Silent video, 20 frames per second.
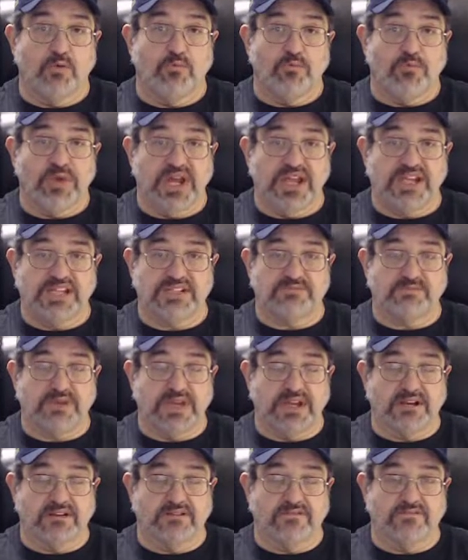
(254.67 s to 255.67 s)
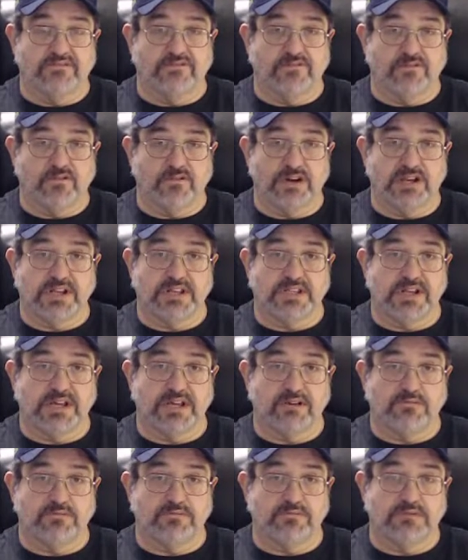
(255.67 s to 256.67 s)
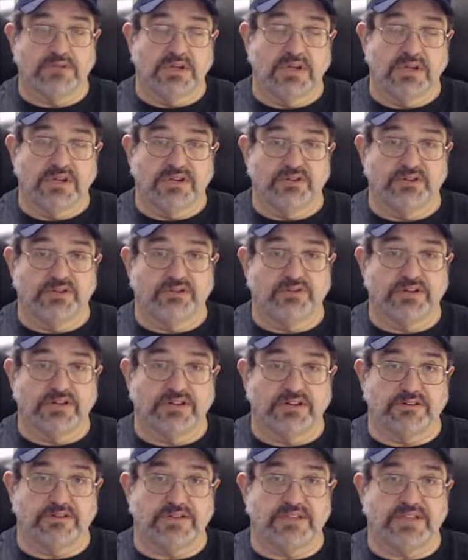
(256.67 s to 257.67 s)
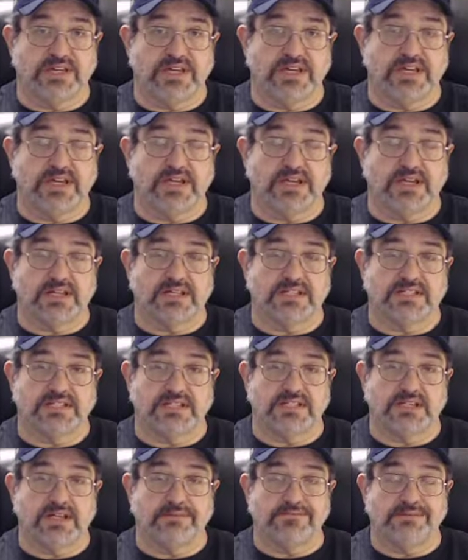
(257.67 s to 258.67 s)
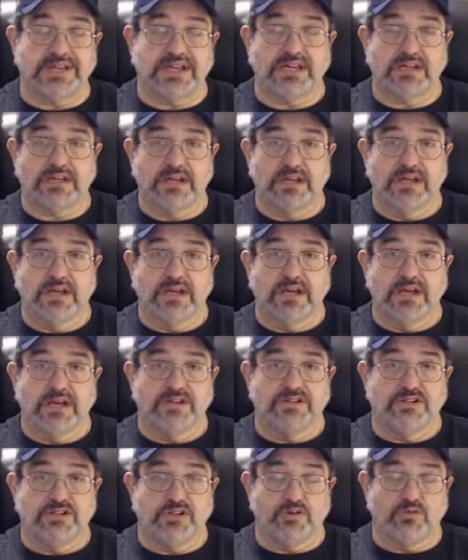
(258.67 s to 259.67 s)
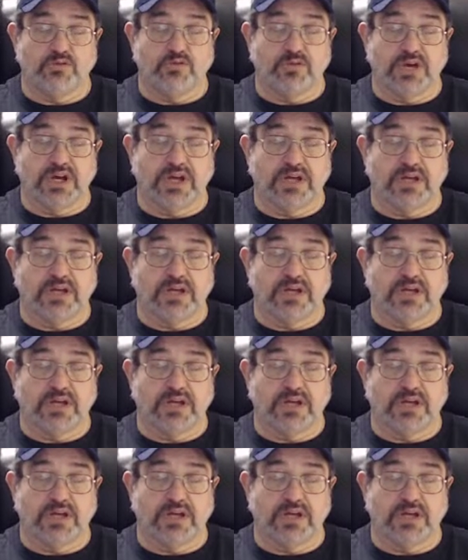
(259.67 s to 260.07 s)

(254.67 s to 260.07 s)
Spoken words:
pacemaker for it to help trigger the stomach to